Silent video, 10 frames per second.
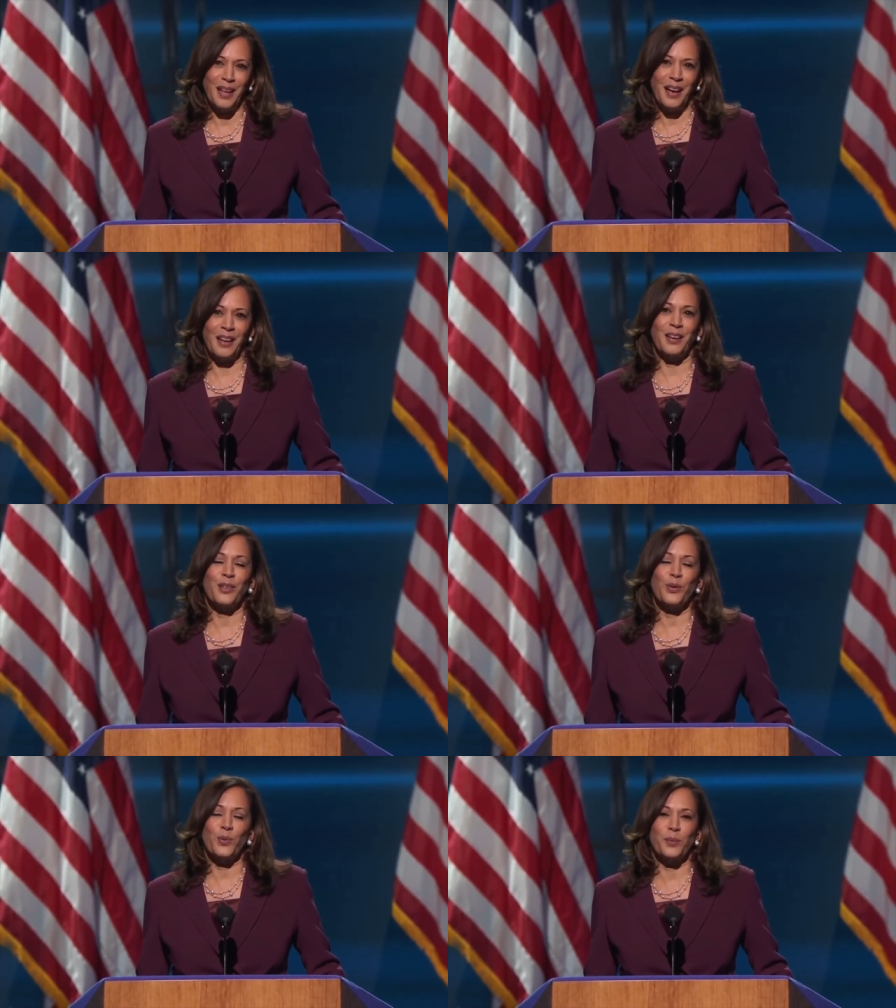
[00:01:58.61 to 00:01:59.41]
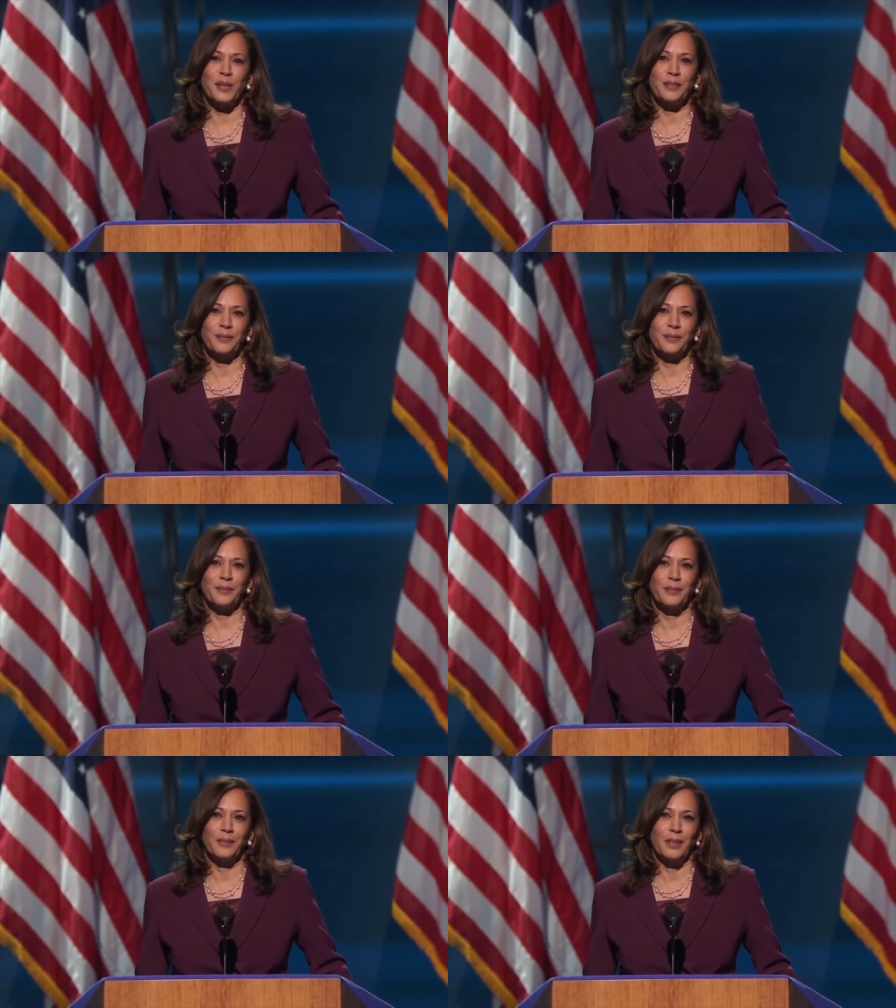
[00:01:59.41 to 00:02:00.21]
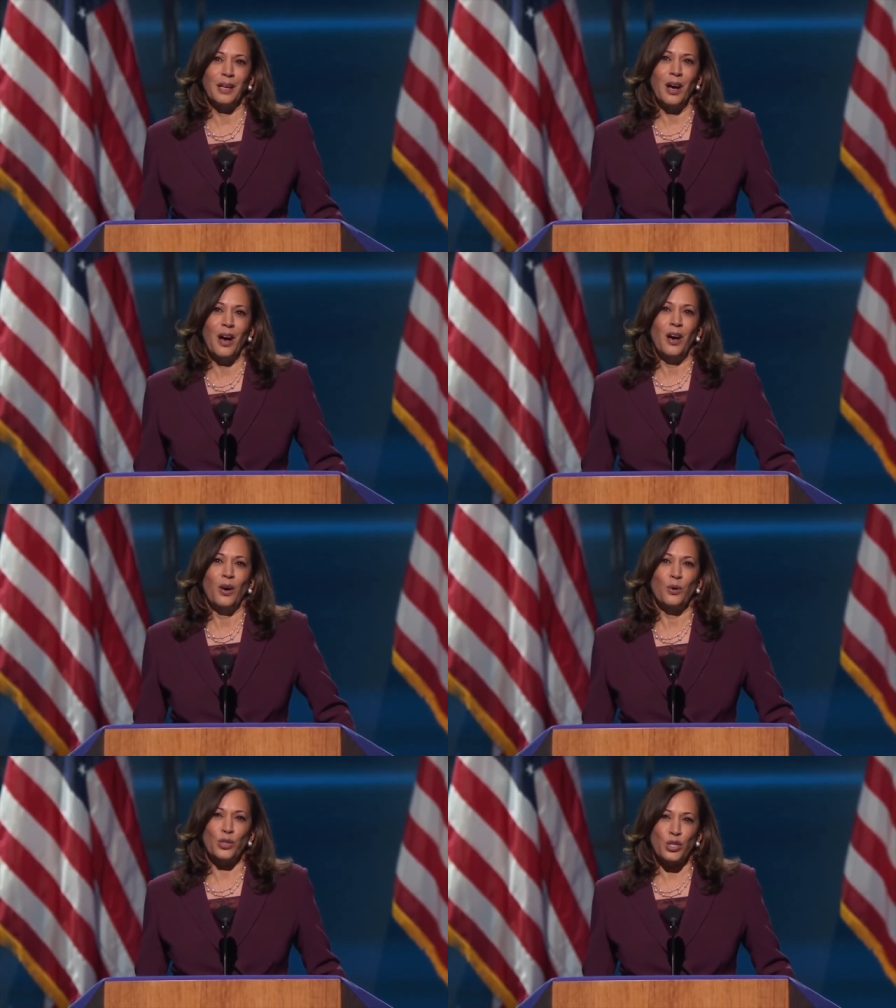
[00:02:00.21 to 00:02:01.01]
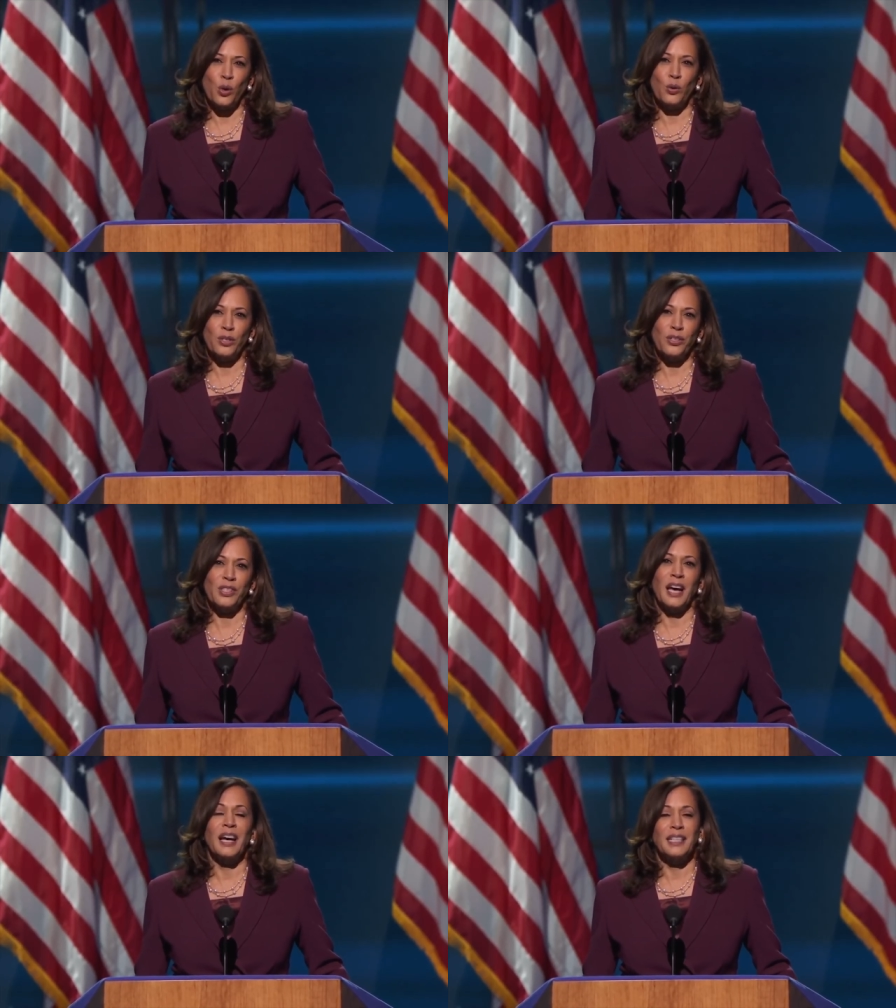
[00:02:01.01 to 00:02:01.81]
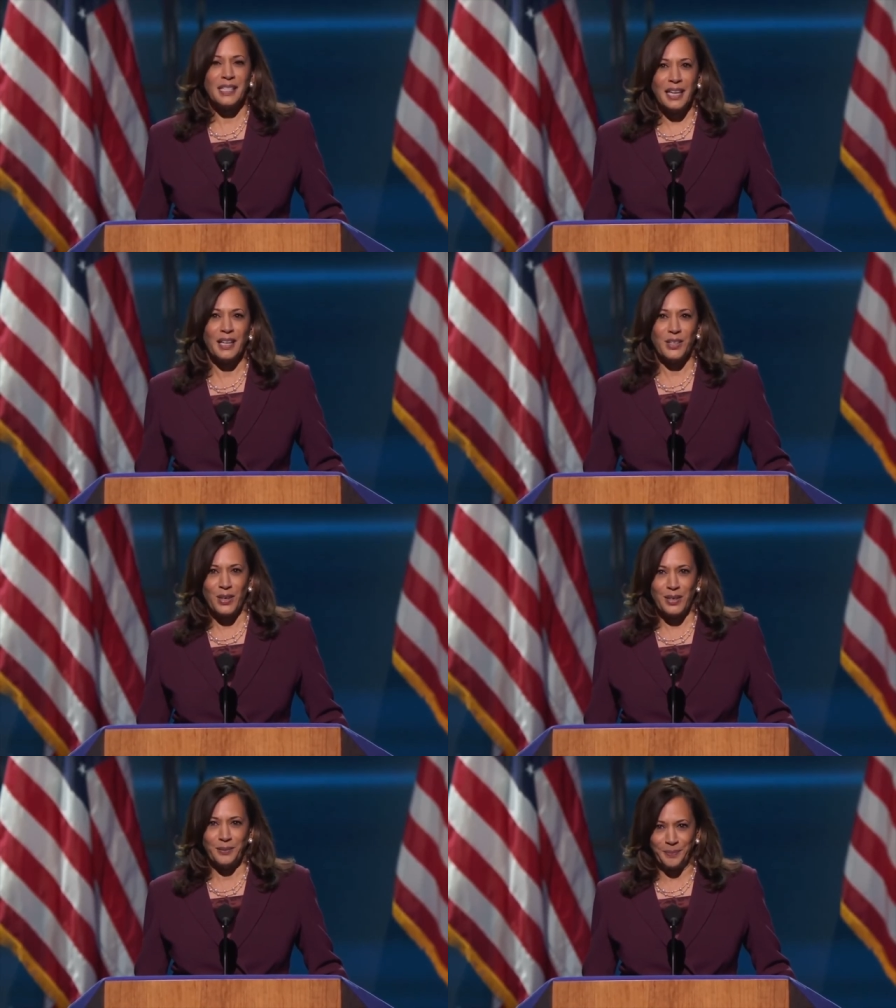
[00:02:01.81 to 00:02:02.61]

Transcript: another woman whose shoulders I stand on.